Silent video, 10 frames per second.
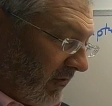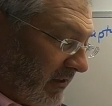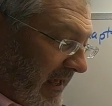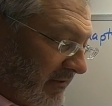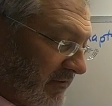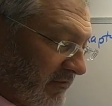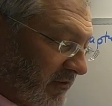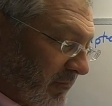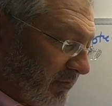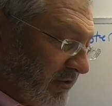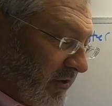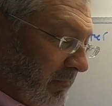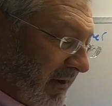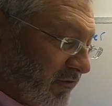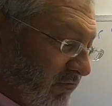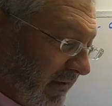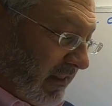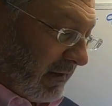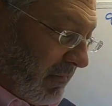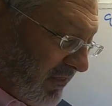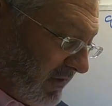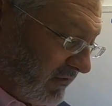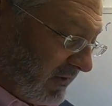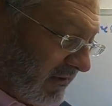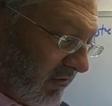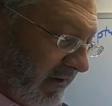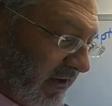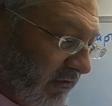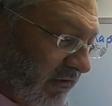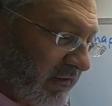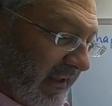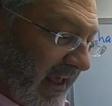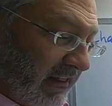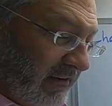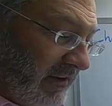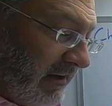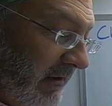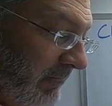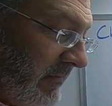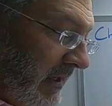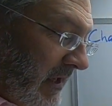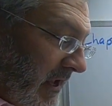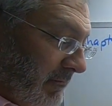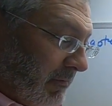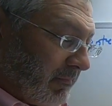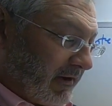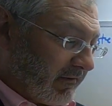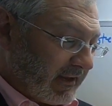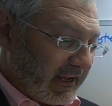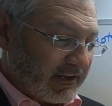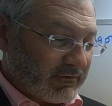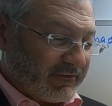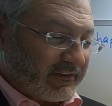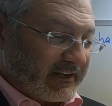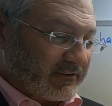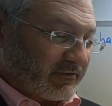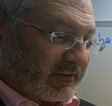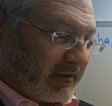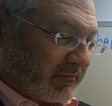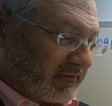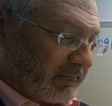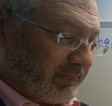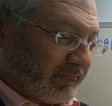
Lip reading: All assets are depreciated by a straight line method. Santorini uses a calendar year in preparing annual financial statements.